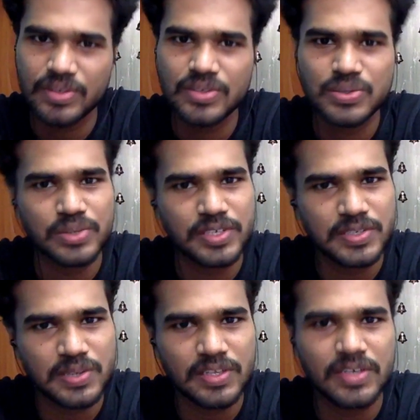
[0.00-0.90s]
So these
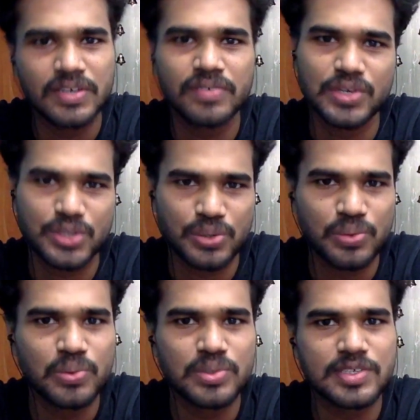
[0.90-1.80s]
are the first
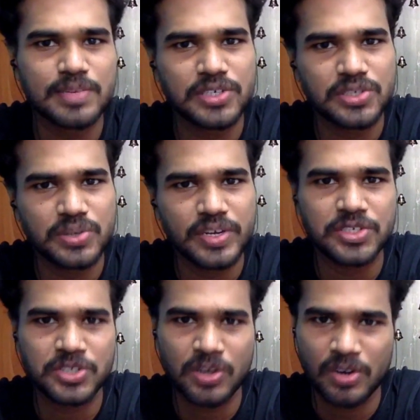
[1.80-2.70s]
2 subjects to get
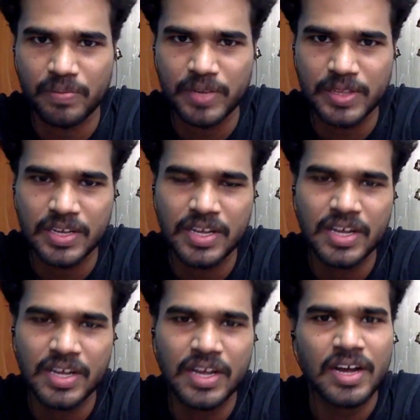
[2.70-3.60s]
started with,
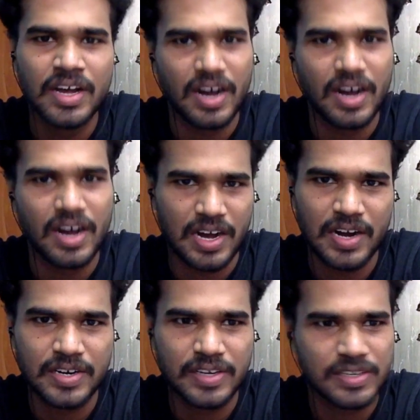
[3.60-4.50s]
and
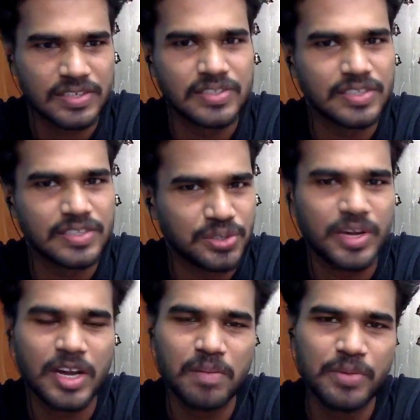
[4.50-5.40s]
this
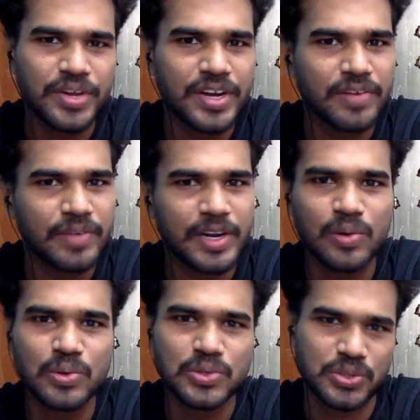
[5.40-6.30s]
should help you get very
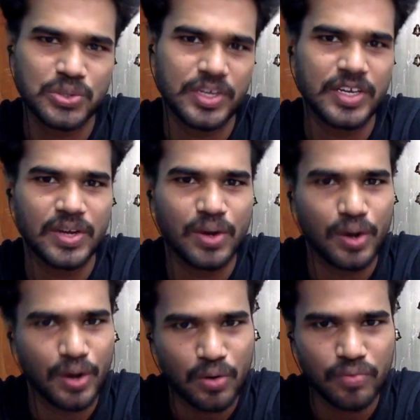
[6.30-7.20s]
close to the
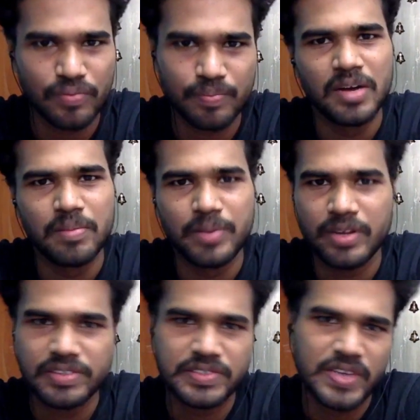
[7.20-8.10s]
cutoff.
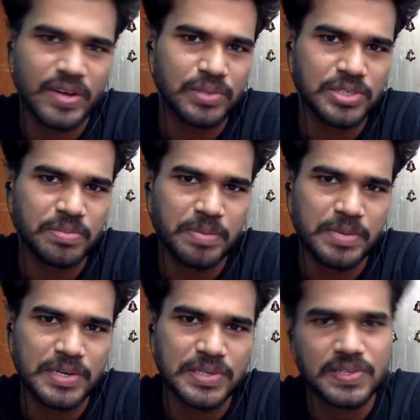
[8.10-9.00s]
Previous year question
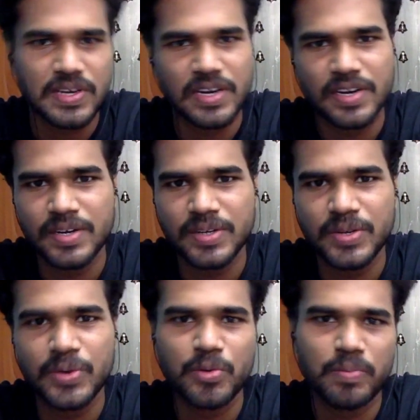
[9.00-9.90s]
papers and
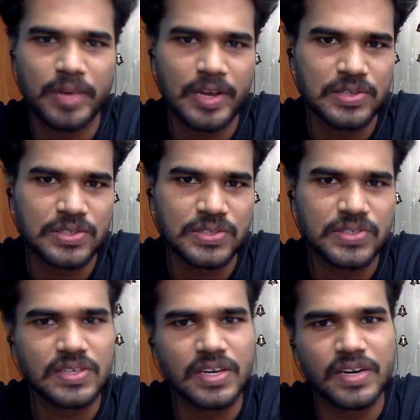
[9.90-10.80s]
YouTube
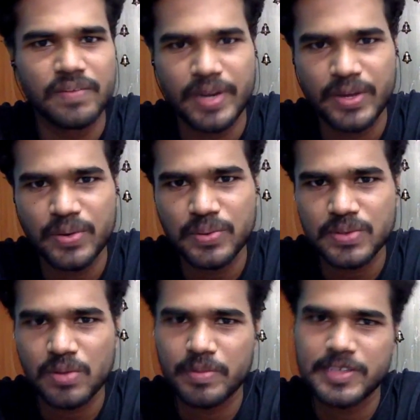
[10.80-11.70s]
playlists and videos
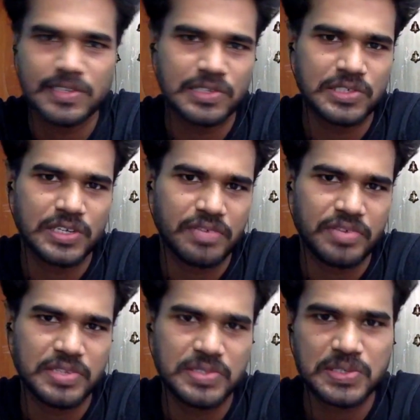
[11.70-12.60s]
are my suggested
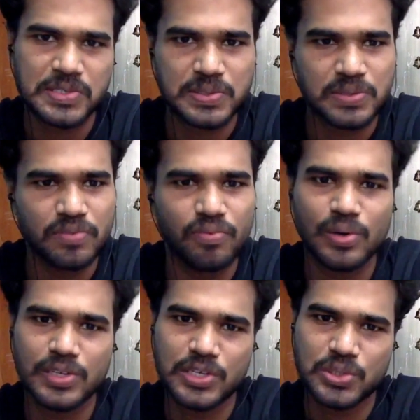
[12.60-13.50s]
references
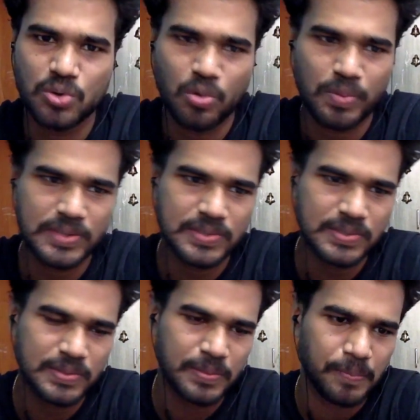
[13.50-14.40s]
for these 2 topics.